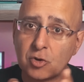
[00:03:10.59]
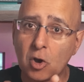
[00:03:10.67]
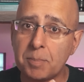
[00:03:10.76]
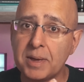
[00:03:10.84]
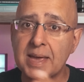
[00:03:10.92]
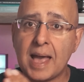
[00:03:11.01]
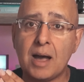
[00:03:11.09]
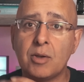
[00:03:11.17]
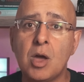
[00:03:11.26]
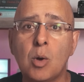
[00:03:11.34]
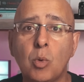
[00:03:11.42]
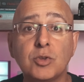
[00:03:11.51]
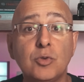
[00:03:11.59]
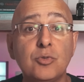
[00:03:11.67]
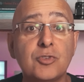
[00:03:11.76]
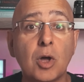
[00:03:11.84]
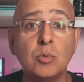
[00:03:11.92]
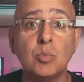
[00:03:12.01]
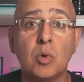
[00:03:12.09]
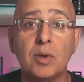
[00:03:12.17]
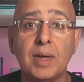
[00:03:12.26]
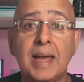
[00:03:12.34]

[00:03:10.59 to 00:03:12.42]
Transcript: cropping out what you don't want